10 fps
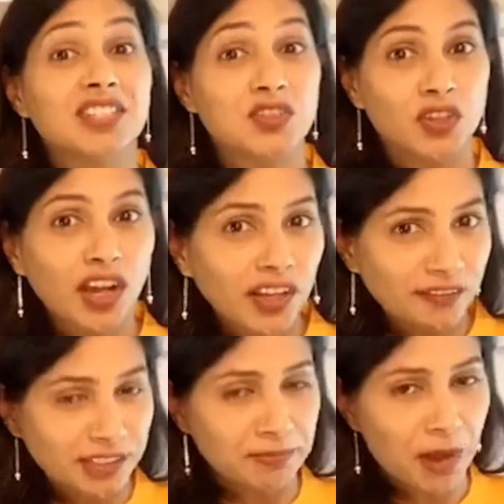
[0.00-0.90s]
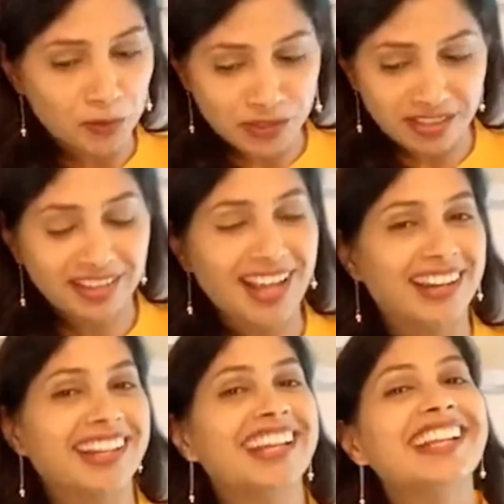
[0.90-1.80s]
joy of the mountain,
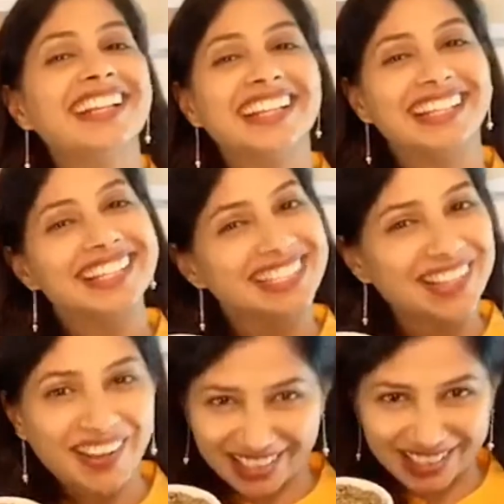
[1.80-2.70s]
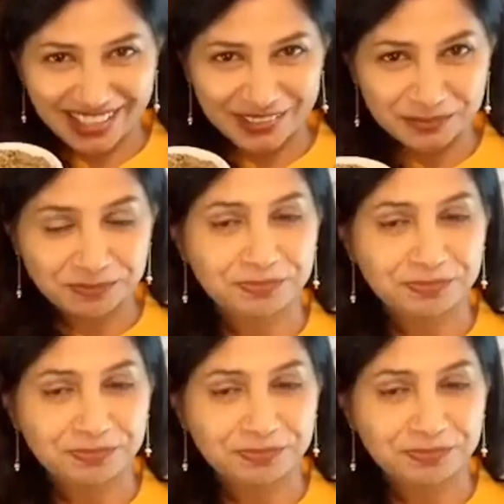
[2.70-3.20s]
and it is oregano.